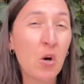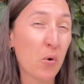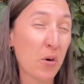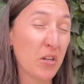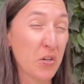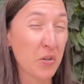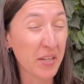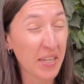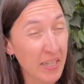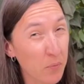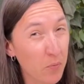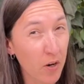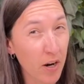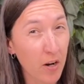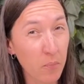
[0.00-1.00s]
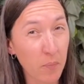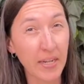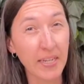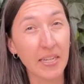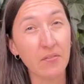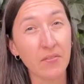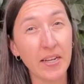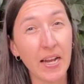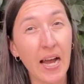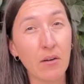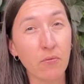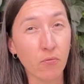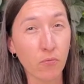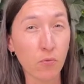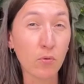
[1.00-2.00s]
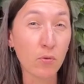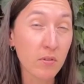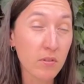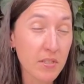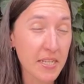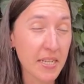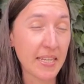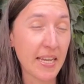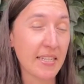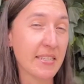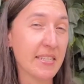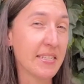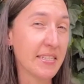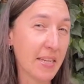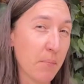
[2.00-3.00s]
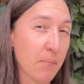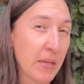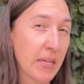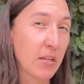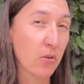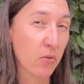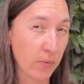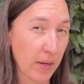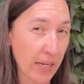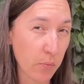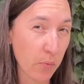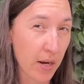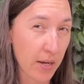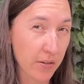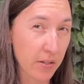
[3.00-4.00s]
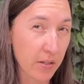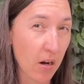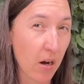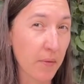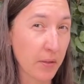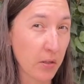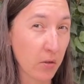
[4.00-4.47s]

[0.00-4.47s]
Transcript: or your campground might even have rules against dumping gray water on the